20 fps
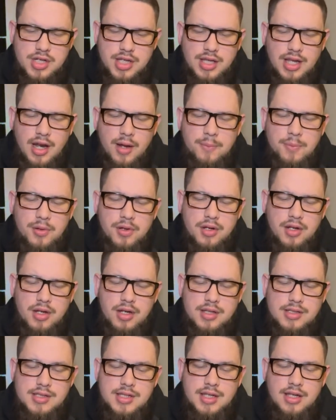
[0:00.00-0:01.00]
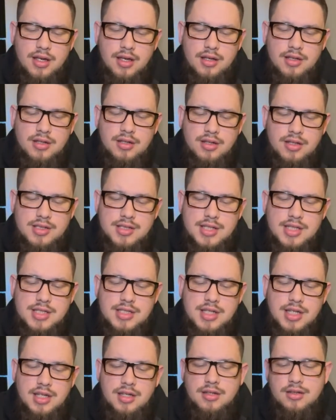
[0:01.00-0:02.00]
And then I put an, an
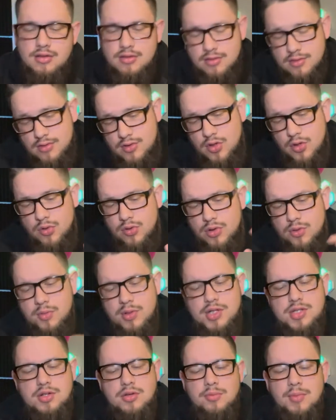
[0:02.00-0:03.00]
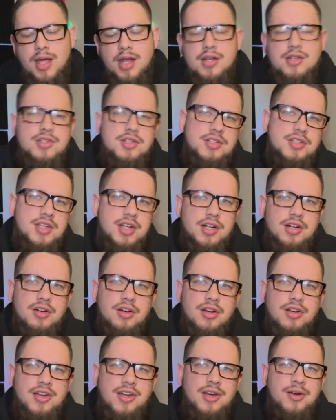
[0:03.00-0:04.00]
assistant to the regional manager sticker
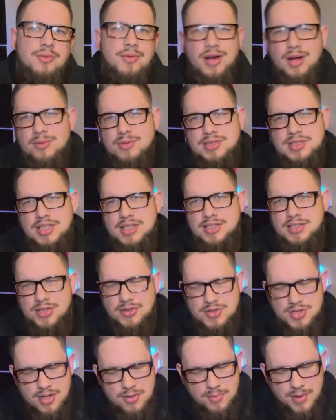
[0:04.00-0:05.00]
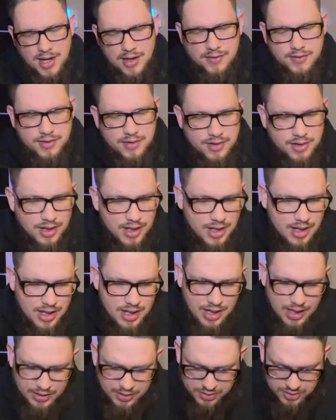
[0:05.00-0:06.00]
on here when I was the associate pastor
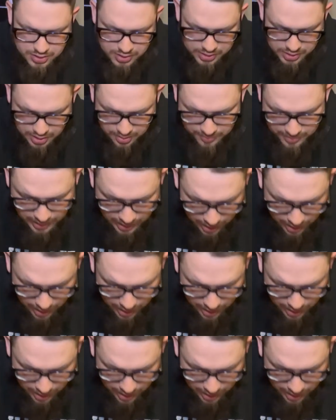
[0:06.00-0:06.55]
at the church that I'm at